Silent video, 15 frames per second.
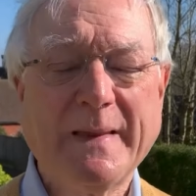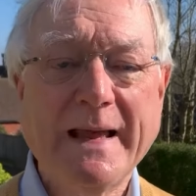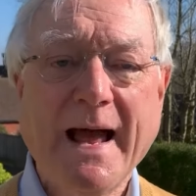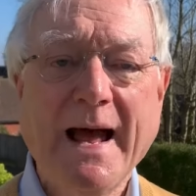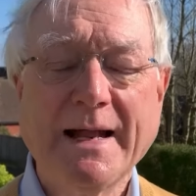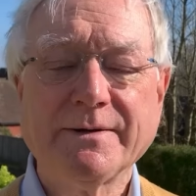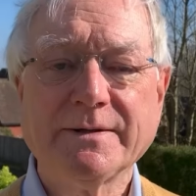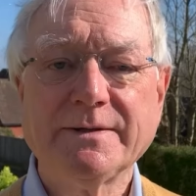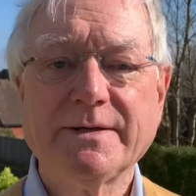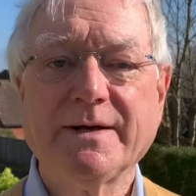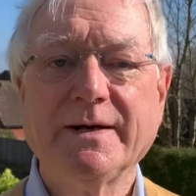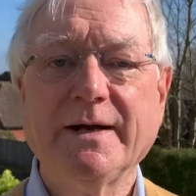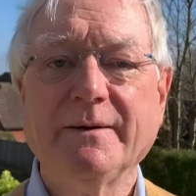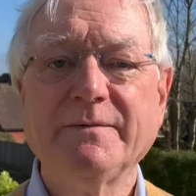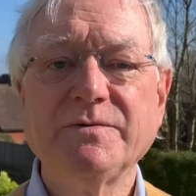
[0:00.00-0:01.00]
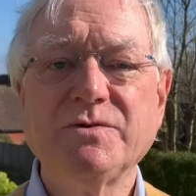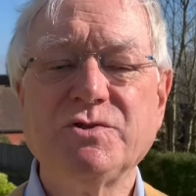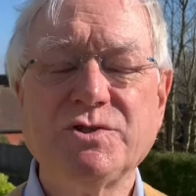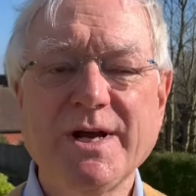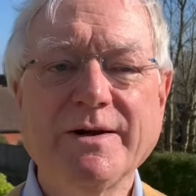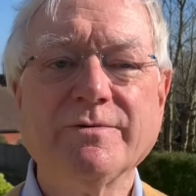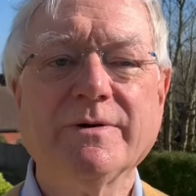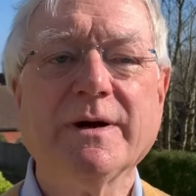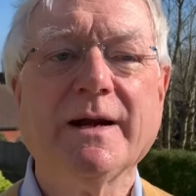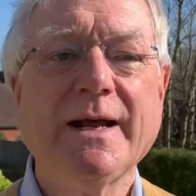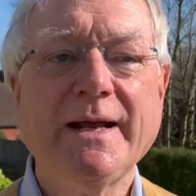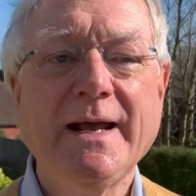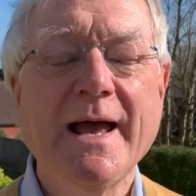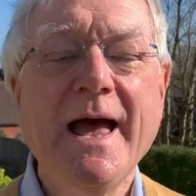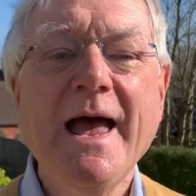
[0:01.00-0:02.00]
and
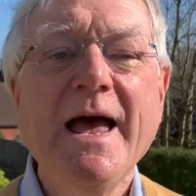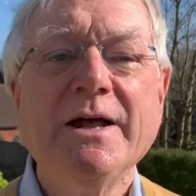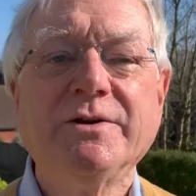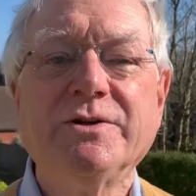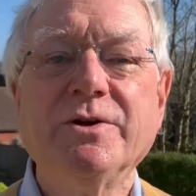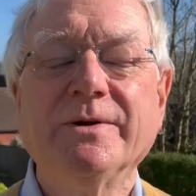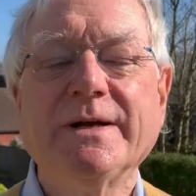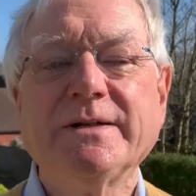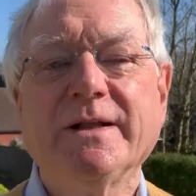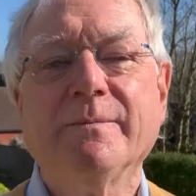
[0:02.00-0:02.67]
generally doing